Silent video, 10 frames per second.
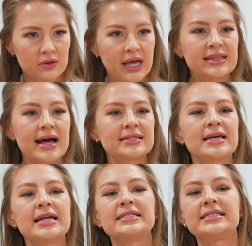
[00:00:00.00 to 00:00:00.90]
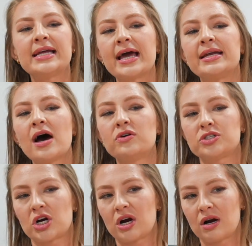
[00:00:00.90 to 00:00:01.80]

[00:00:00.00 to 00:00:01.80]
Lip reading: like that's going to stand out to her.